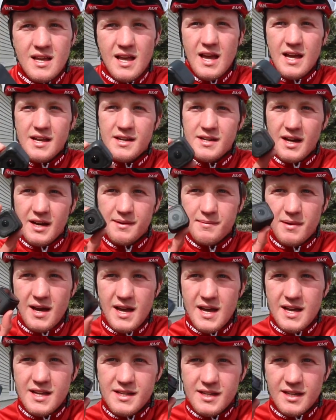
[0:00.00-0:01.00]
and
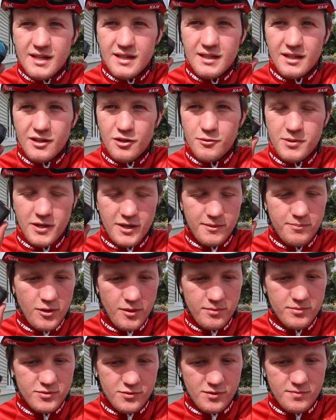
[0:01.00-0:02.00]
I had a little bit of
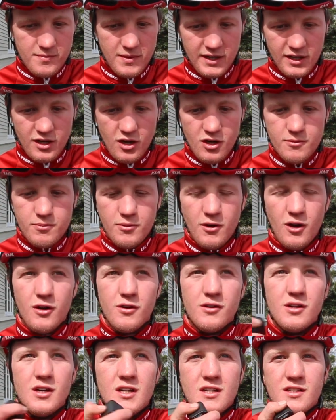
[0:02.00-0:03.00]
problems with my
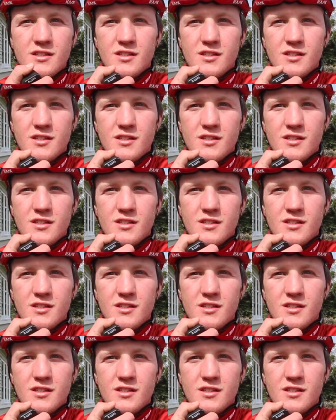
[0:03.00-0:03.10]
GoPro.